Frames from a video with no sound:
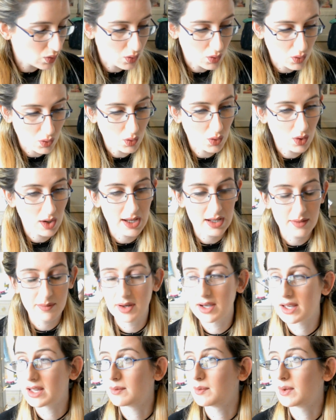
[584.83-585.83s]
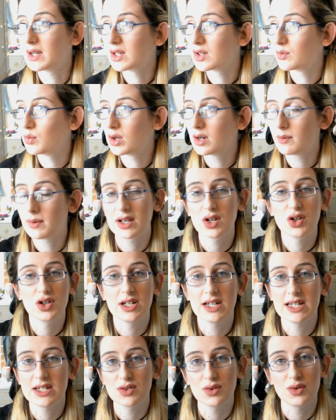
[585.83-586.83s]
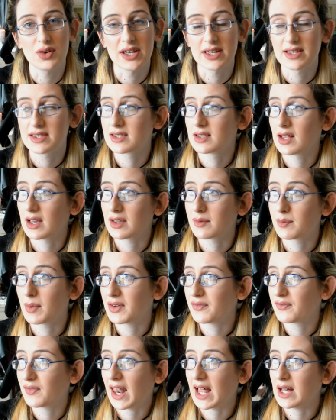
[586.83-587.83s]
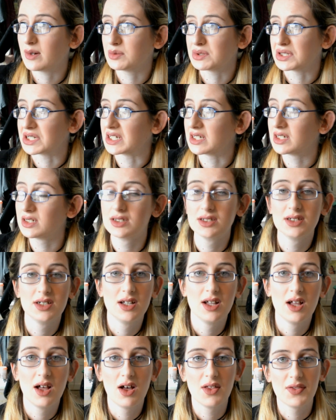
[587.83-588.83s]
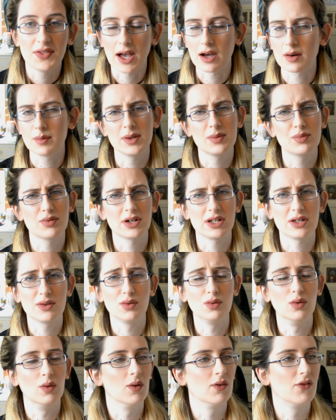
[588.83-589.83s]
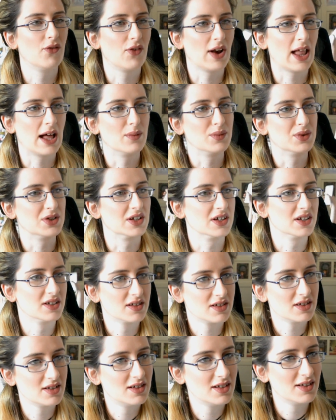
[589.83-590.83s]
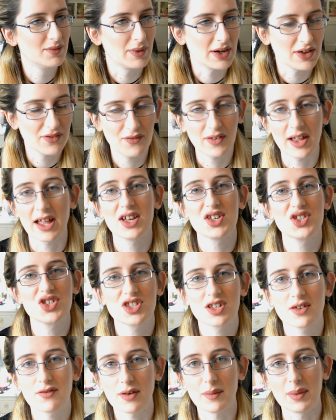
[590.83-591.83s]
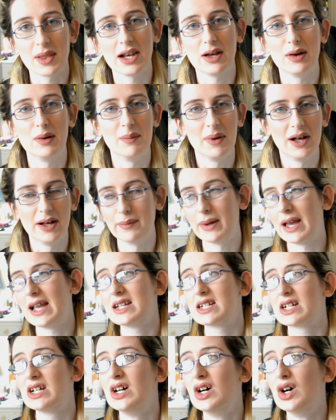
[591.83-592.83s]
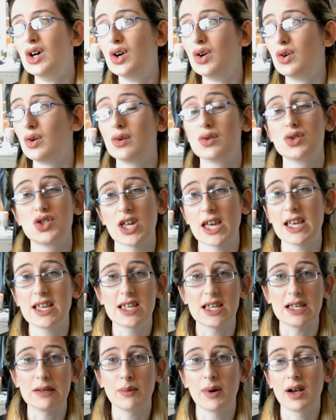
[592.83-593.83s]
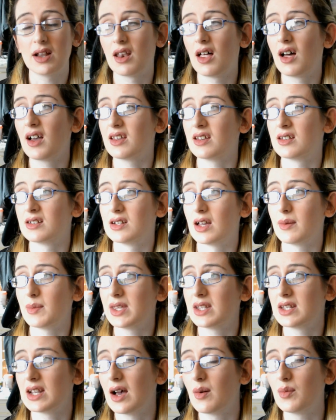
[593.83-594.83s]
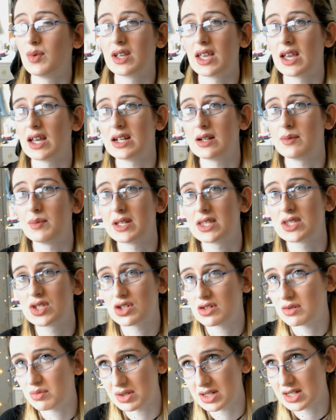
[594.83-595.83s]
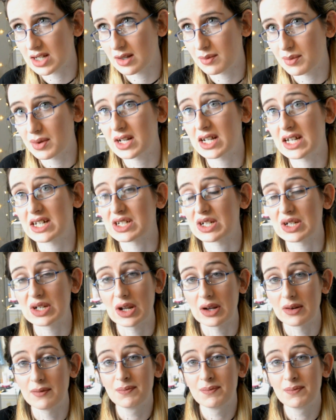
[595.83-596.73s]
or like one of my cuddly toys, like my flounder. That would be pretty cool. Flounder, my fish from The Little Mermaid, or Jakey, my lion. I mean, now we're getting a bit stupid here, but I don't know.